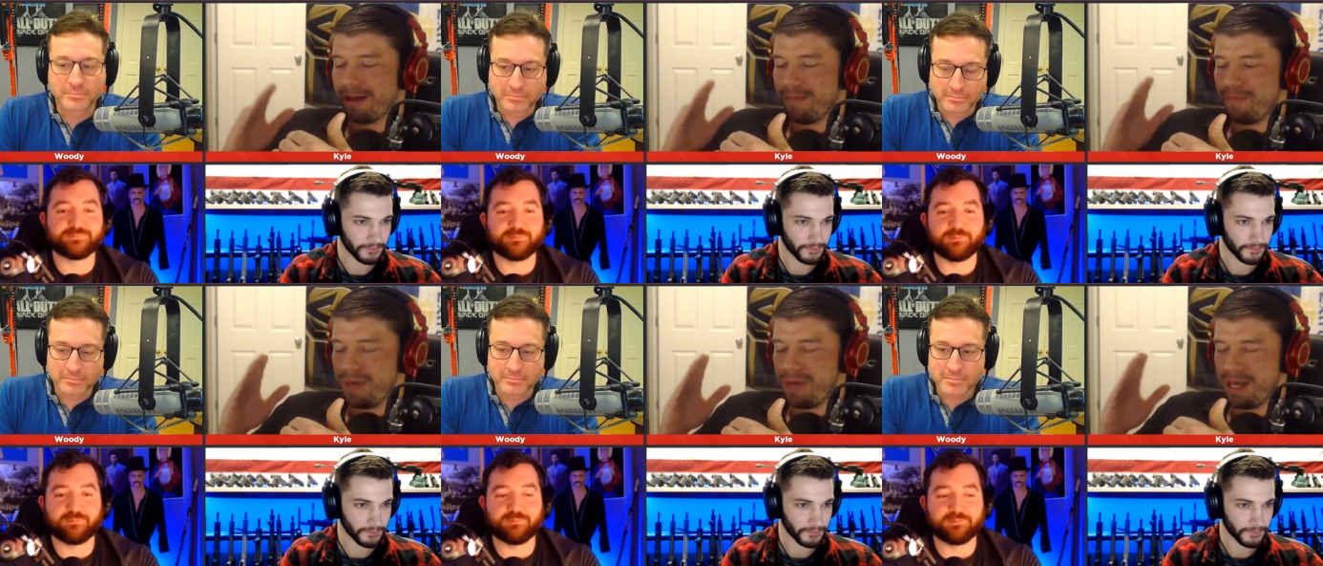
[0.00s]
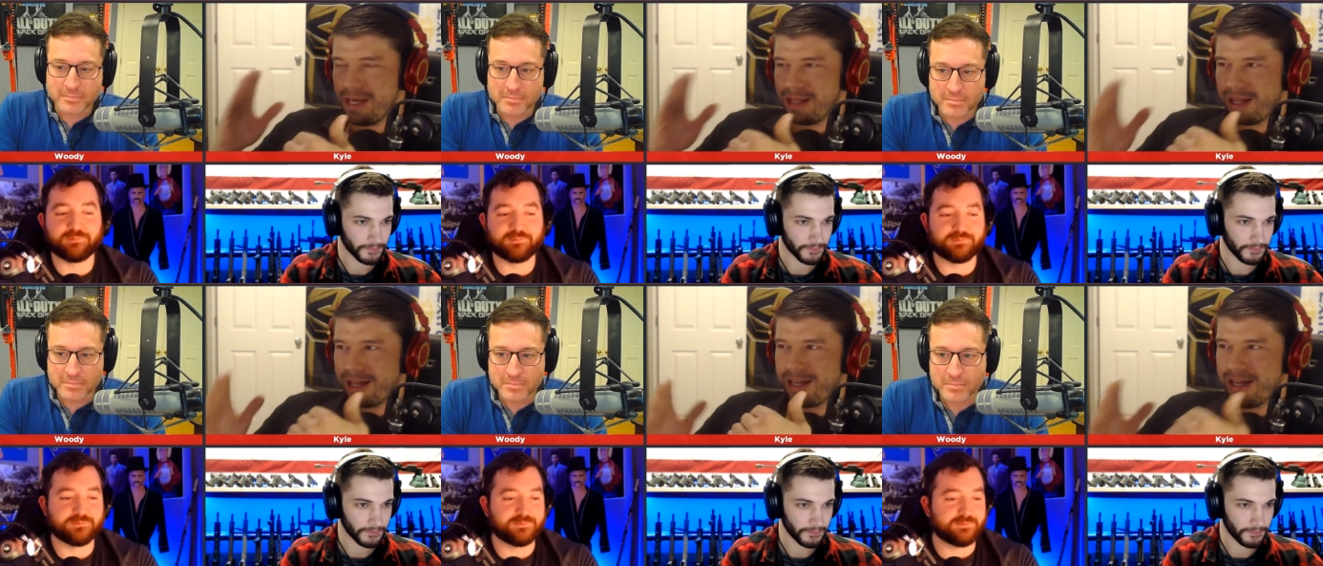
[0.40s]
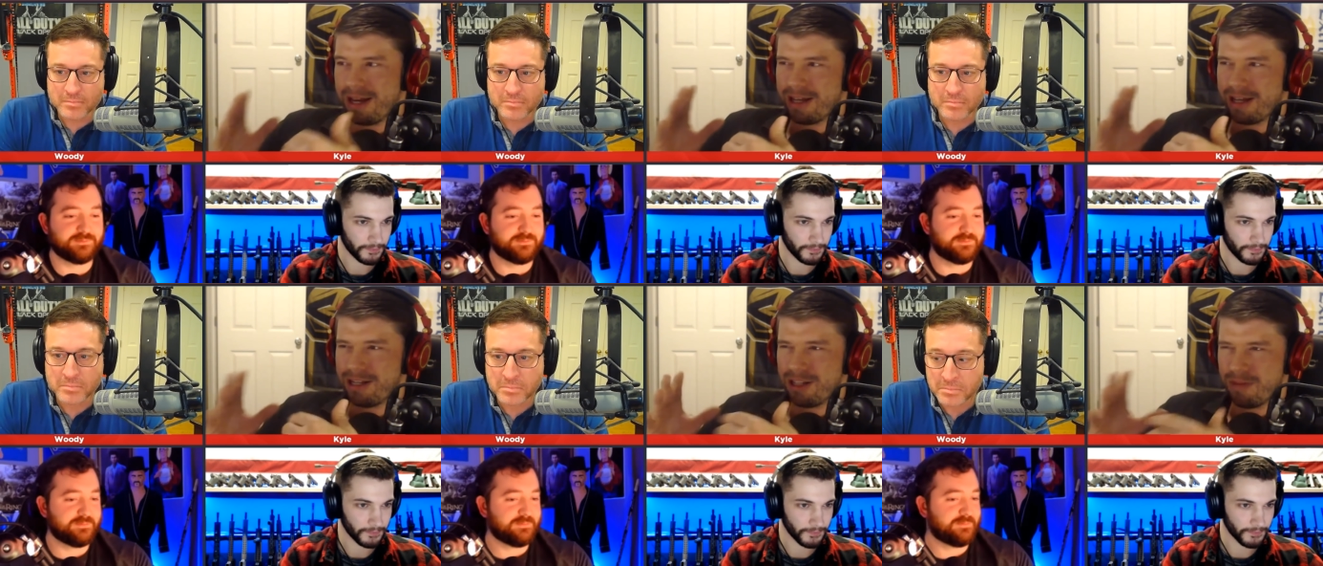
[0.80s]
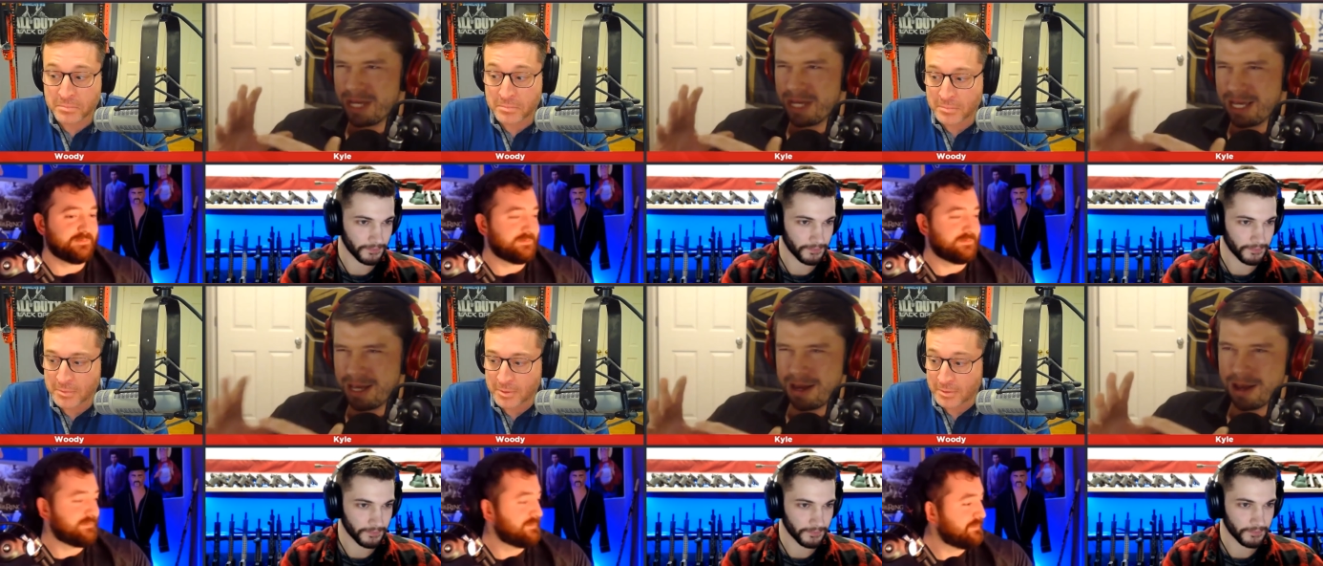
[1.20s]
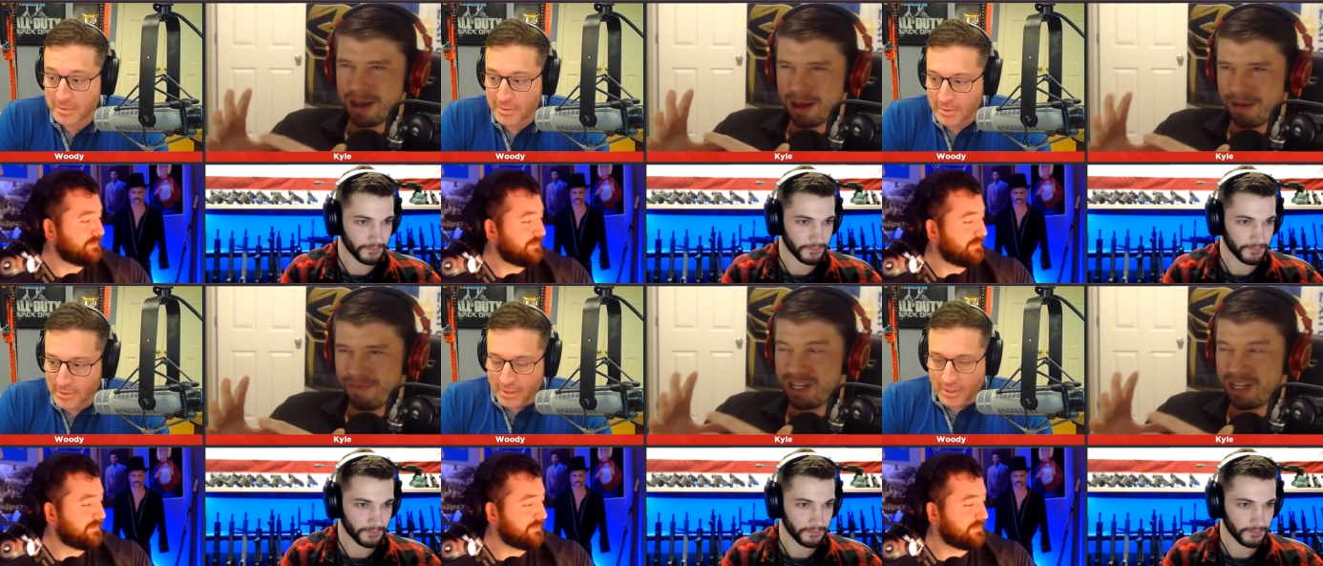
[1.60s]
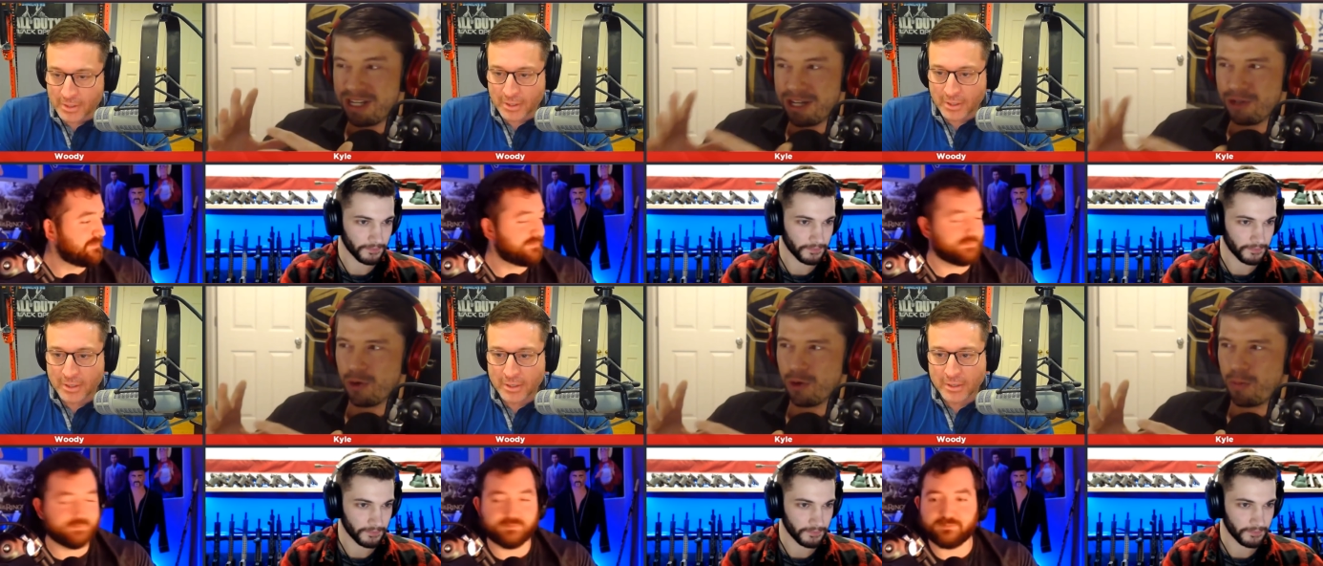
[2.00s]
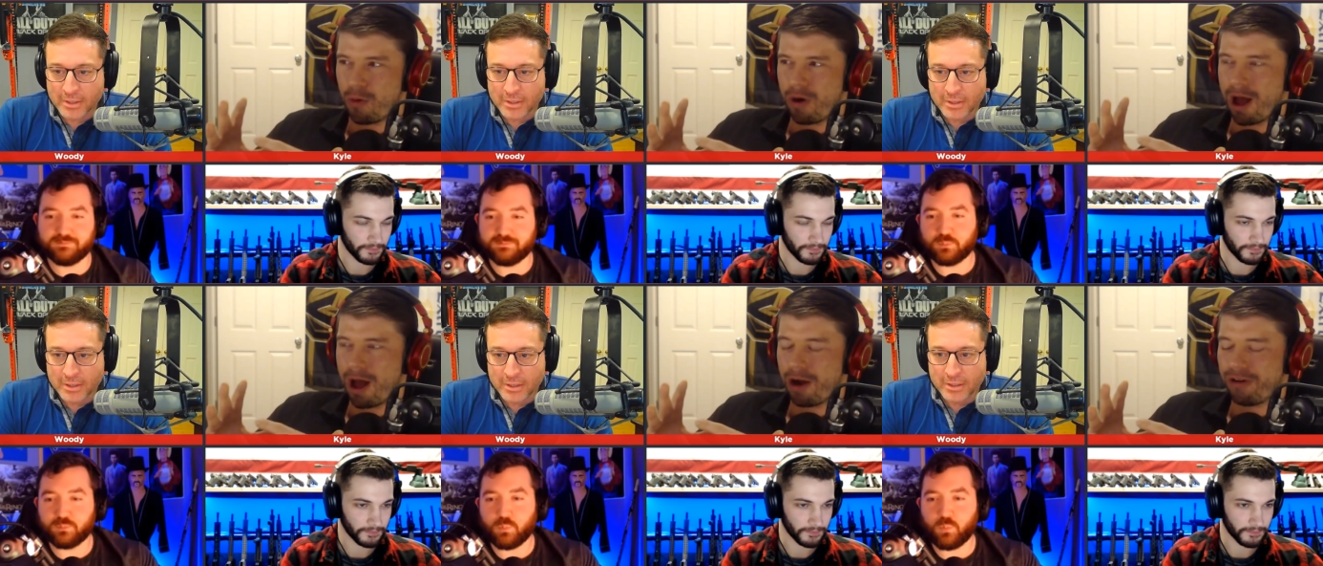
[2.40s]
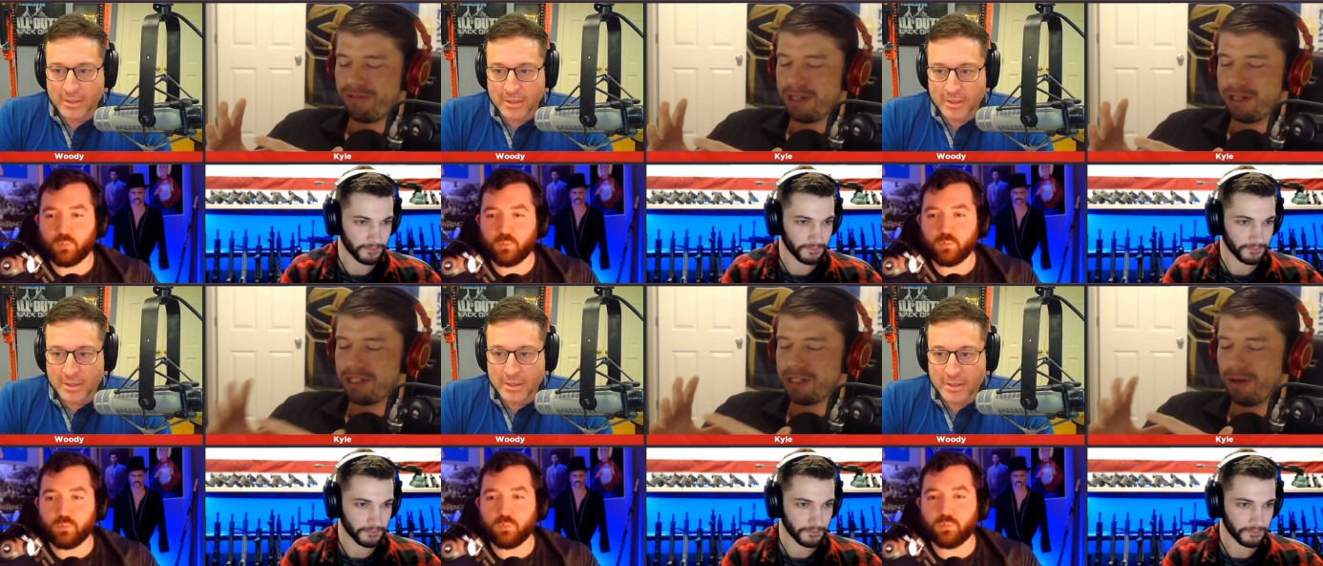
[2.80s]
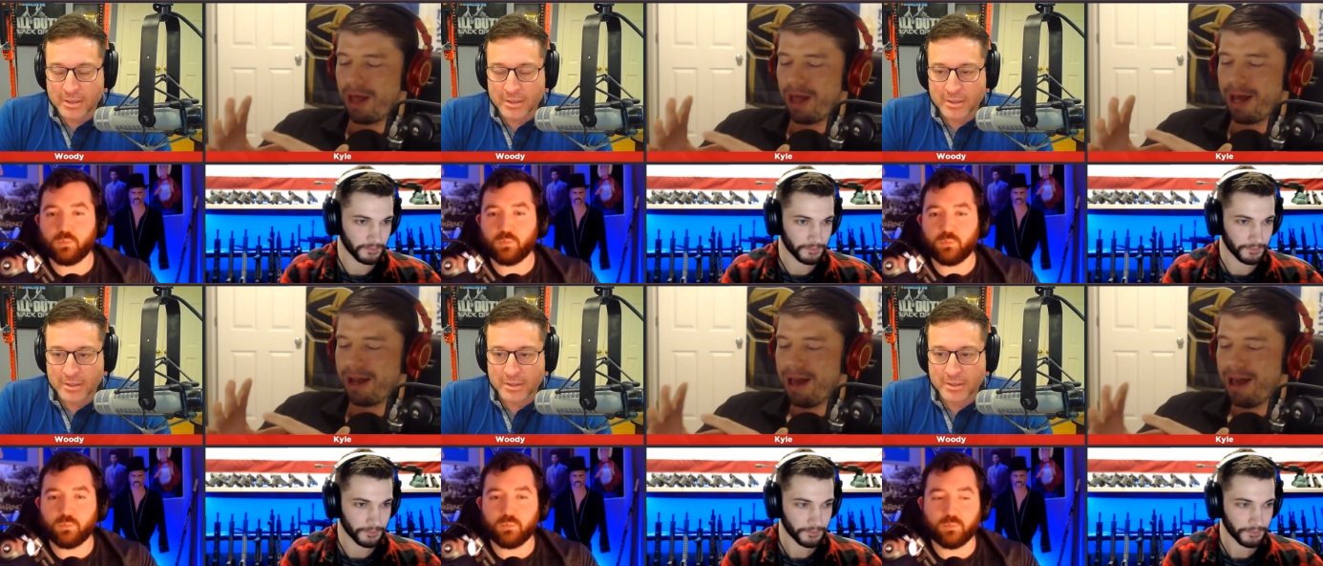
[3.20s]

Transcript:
Speaker 1: be like getting into the beginning of the digital pornography. So like